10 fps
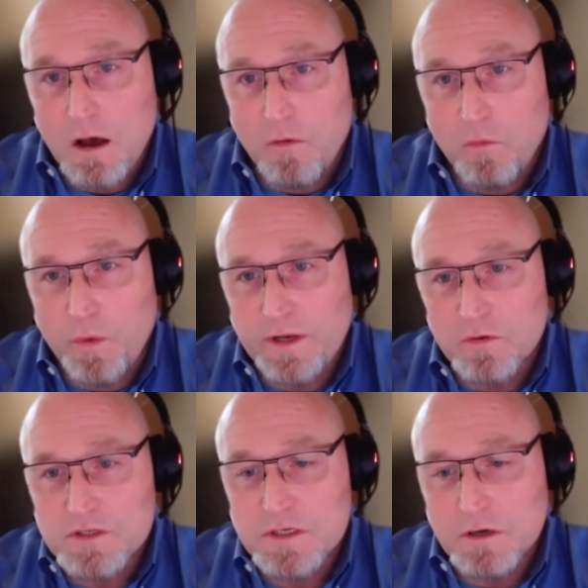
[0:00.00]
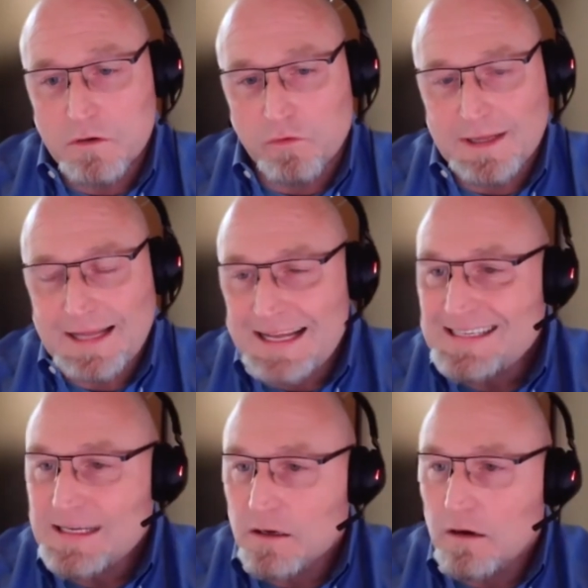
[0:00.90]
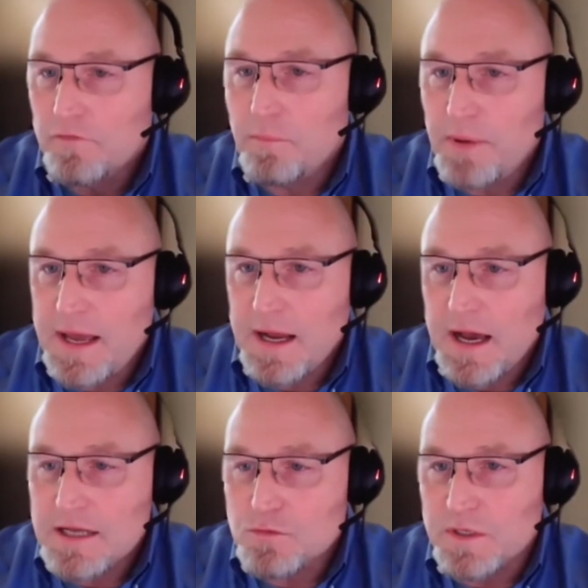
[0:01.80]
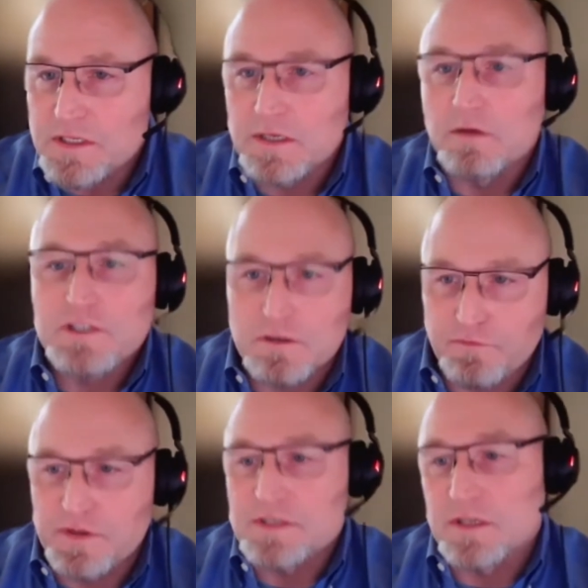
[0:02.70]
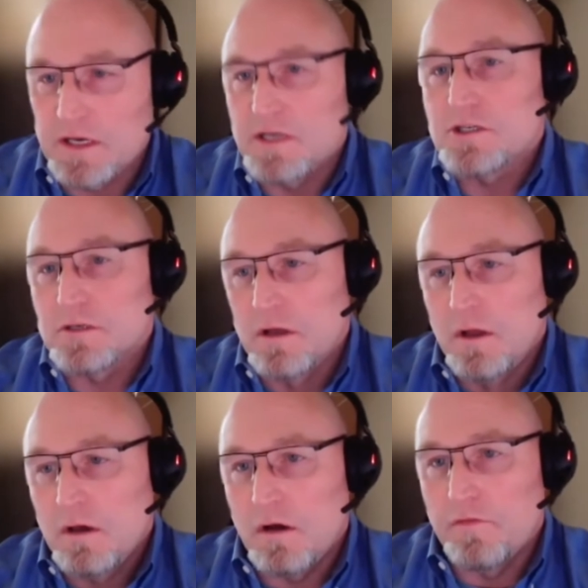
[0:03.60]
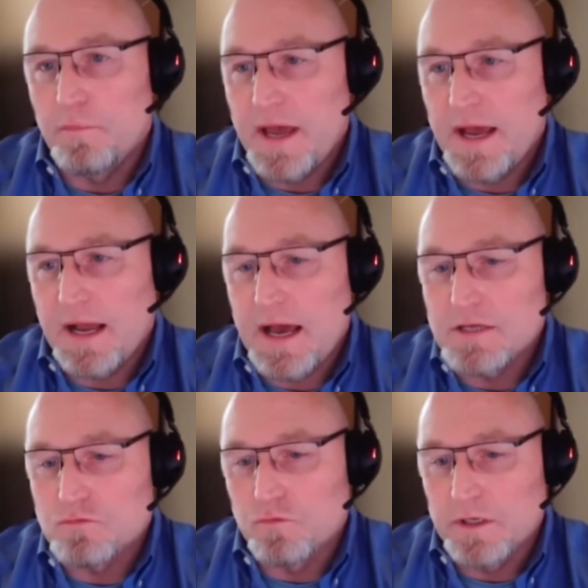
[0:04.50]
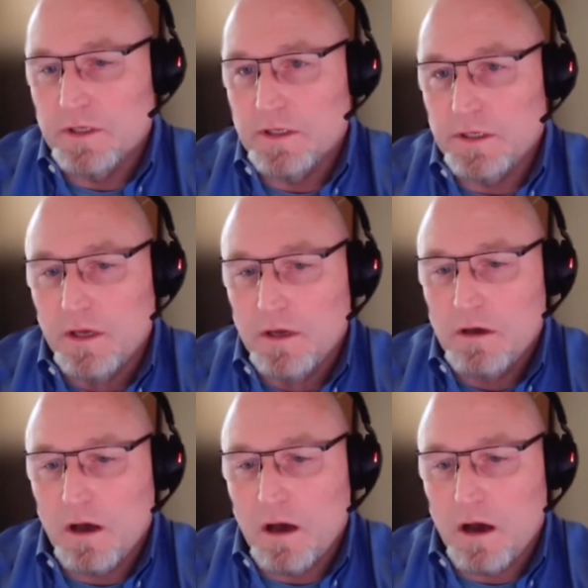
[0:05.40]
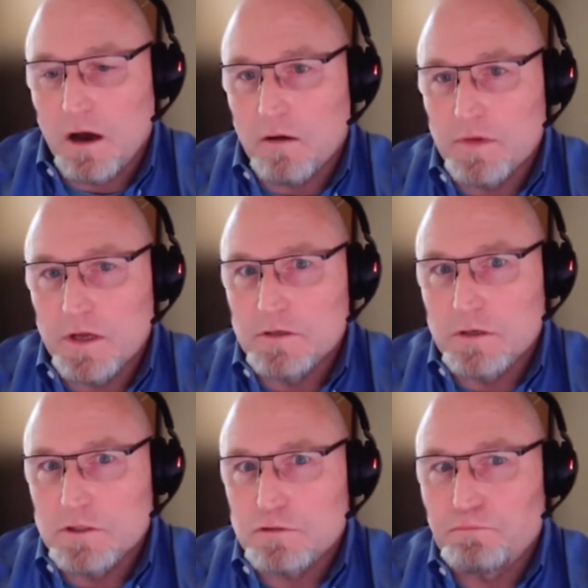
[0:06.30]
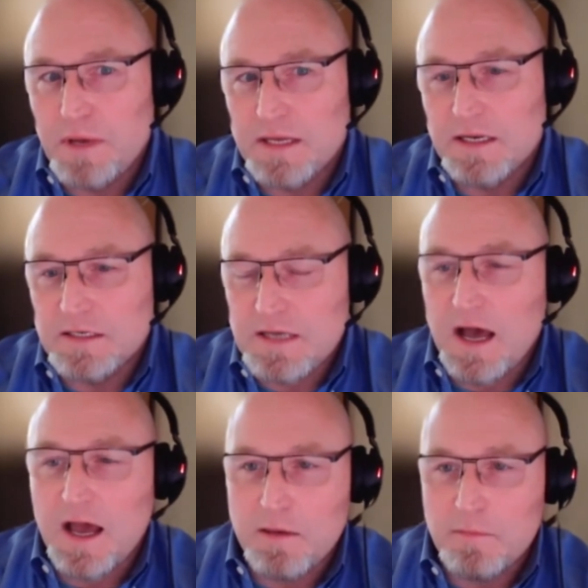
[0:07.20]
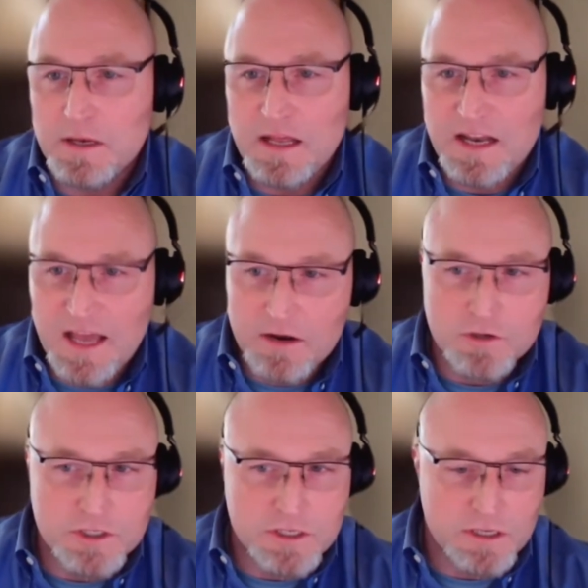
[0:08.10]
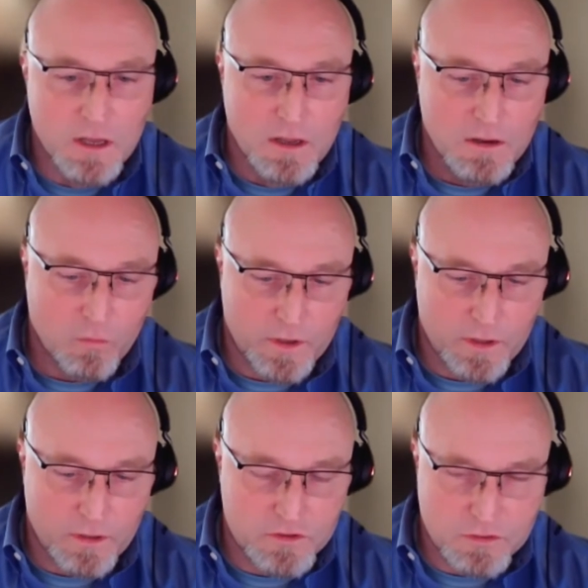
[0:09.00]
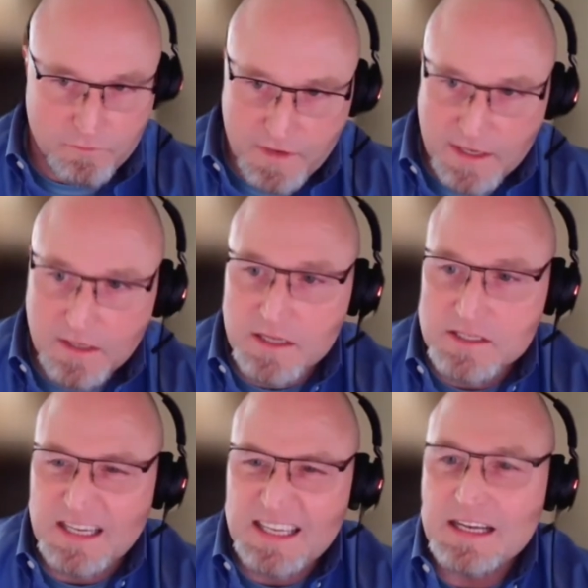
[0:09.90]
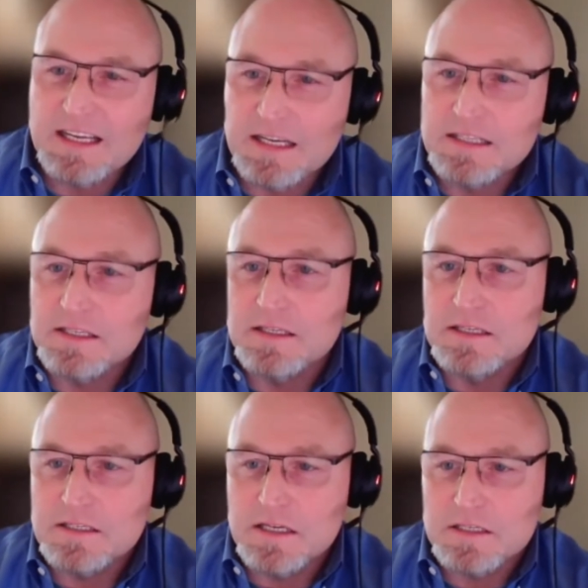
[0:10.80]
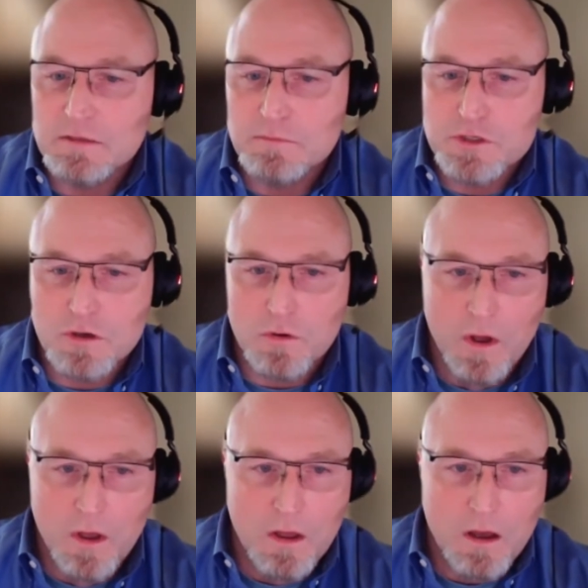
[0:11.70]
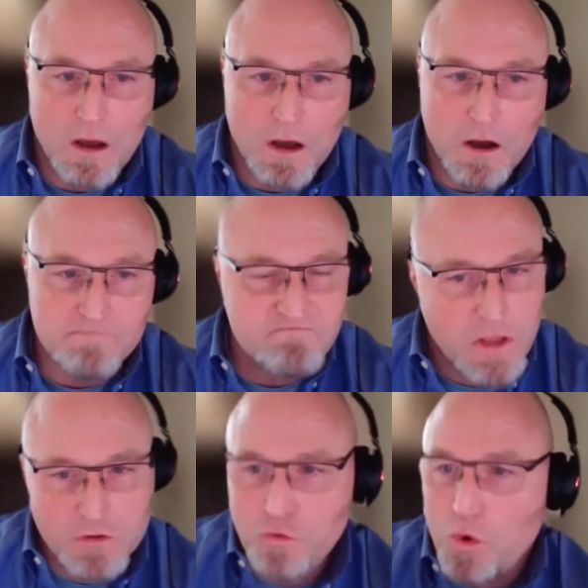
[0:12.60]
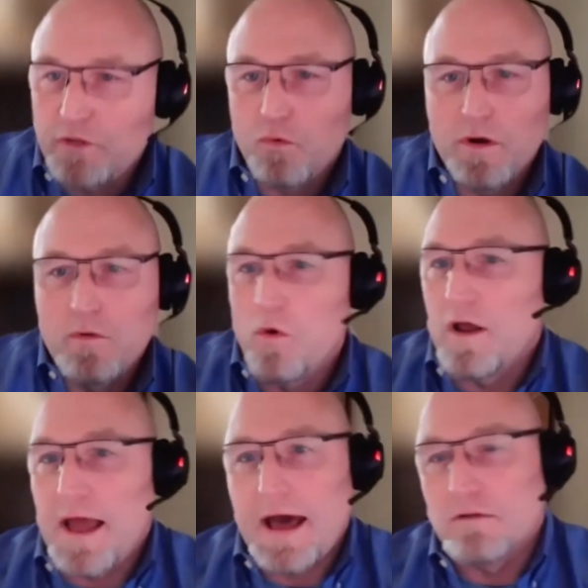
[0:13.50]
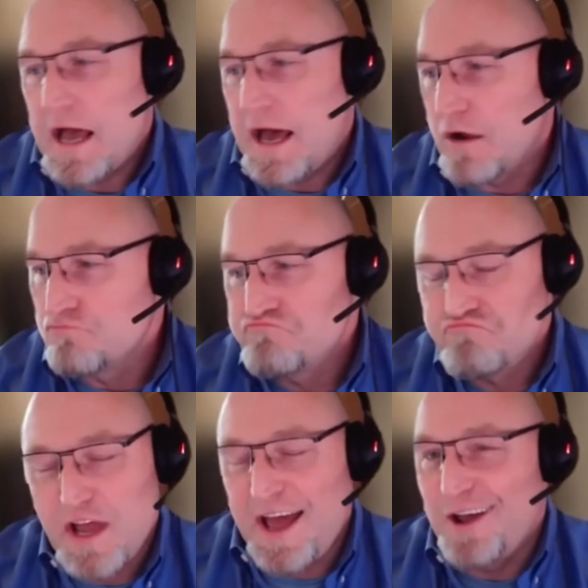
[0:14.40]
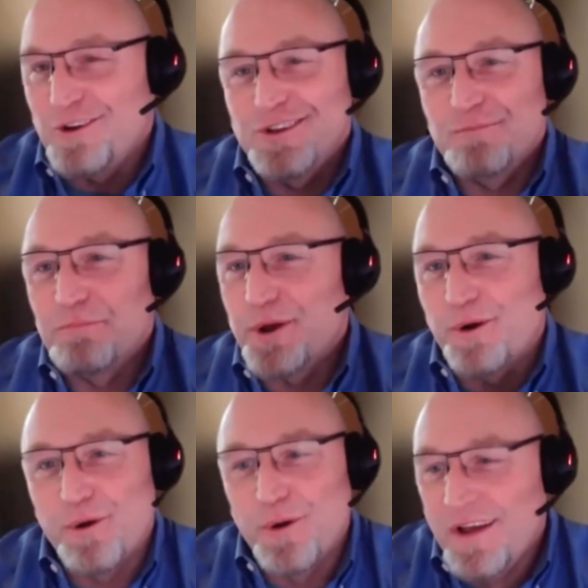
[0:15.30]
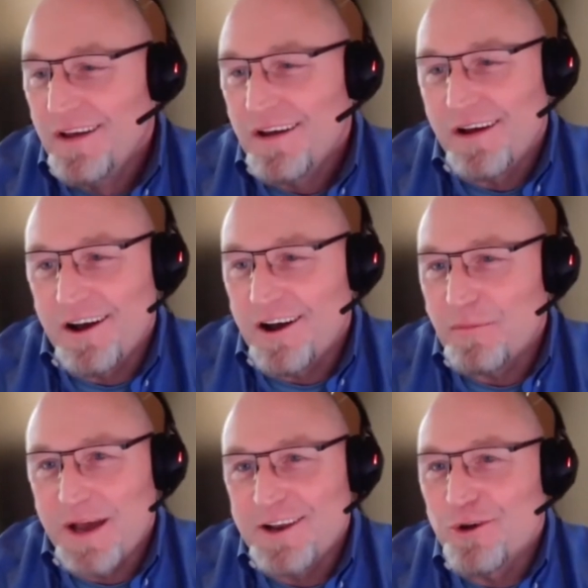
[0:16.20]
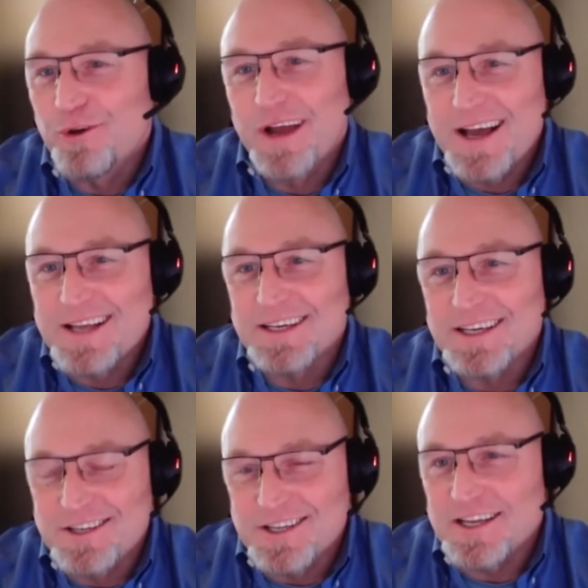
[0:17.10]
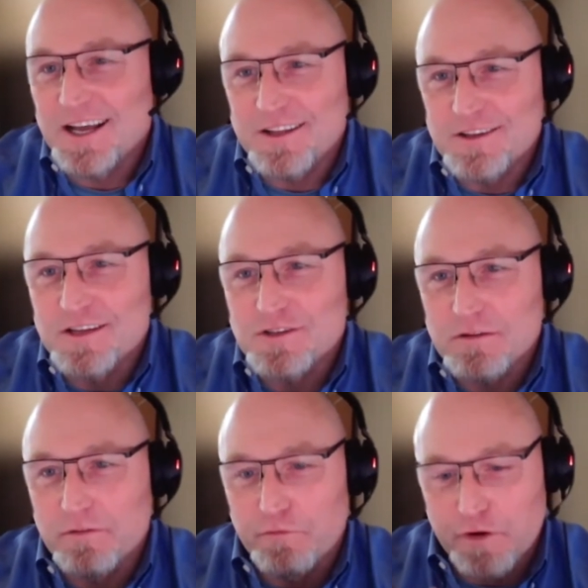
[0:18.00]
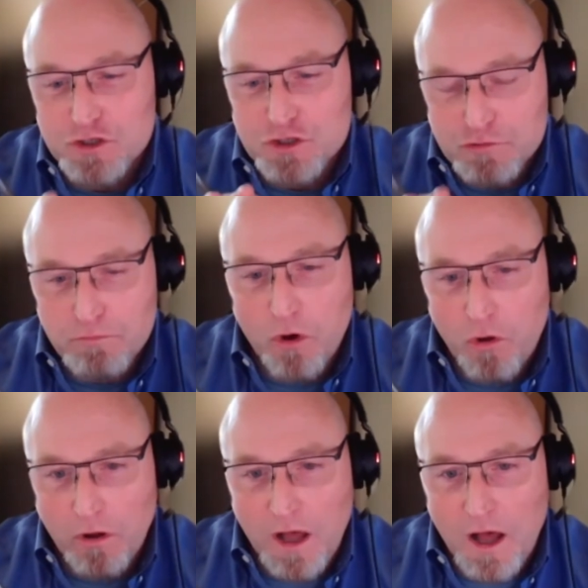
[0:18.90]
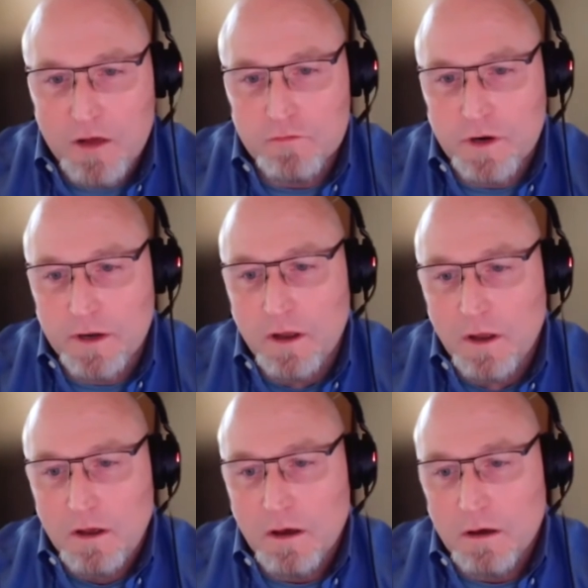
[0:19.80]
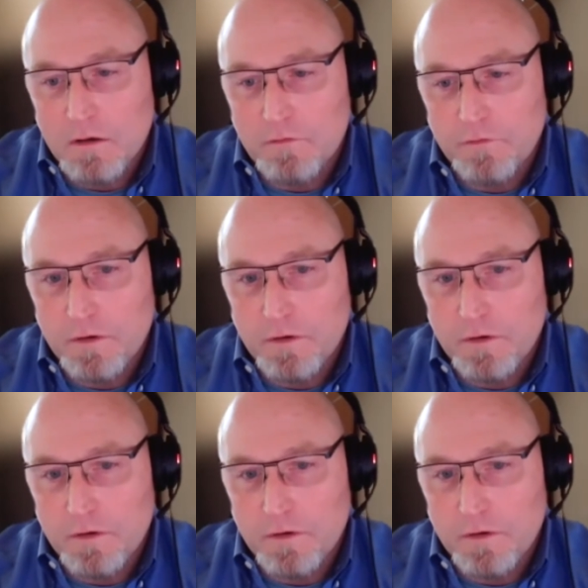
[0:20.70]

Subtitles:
We don't see a relenting of the bad guys. We see a sophistication of the bad guys really spending time and energy with surveillance and getting into these systems. So 2021, how did the Bureau I know you guys, you just said there's a very small cadre of